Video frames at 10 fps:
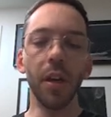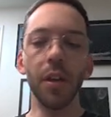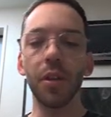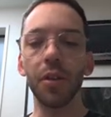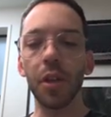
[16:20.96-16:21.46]

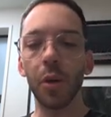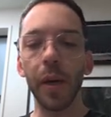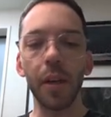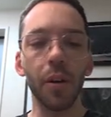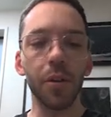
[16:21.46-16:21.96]
So just a
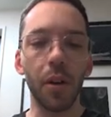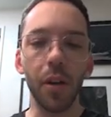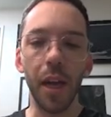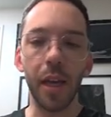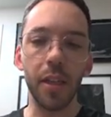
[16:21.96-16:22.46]
quick note
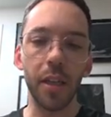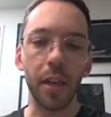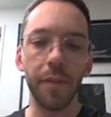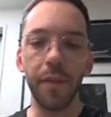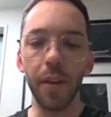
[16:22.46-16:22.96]
on
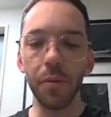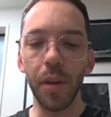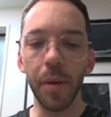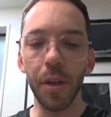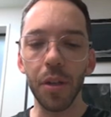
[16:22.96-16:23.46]
actinic field
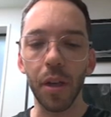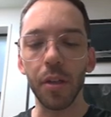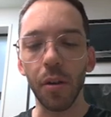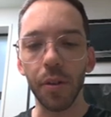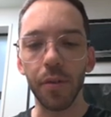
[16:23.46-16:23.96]
damage. I
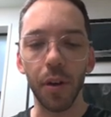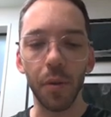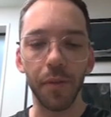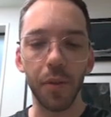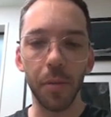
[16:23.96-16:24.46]
stole this
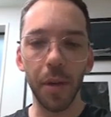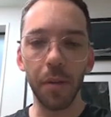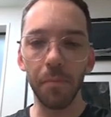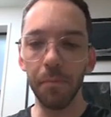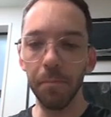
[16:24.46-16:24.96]
photo off
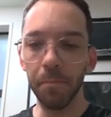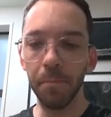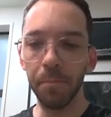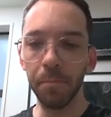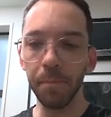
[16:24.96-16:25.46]
DermNet,
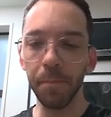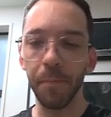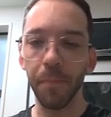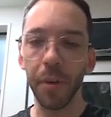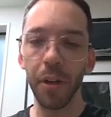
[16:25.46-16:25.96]

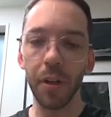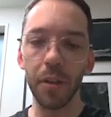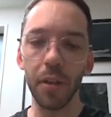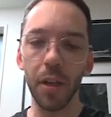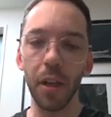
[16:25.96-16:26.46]
but you can
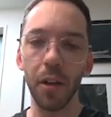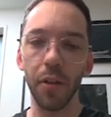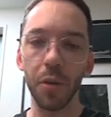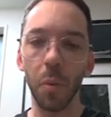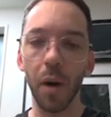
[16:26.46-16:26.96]
see, you know,
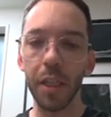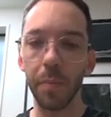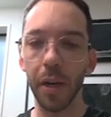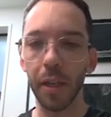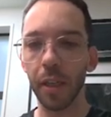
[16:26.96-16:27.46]
there's
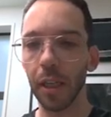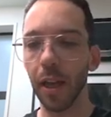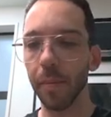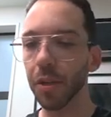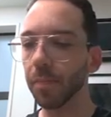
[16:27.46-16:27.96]
widespread actinic
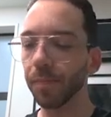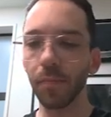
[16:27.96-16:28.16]
damage.